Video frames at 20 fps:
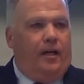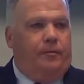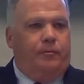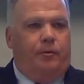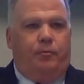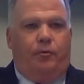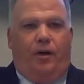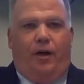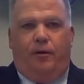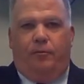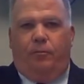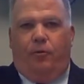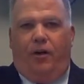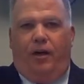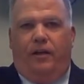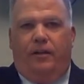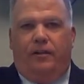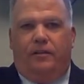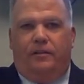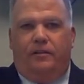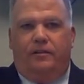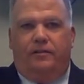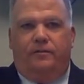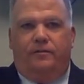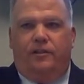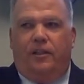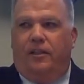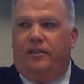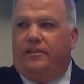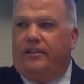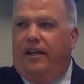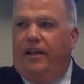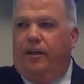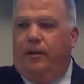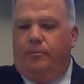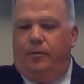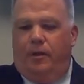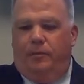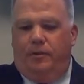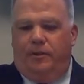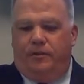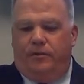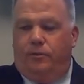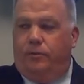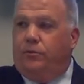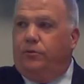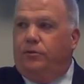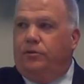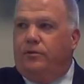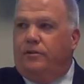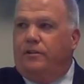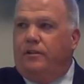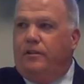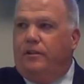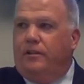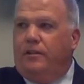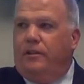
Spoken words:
I'm a proud product of Johnson County Public Schools.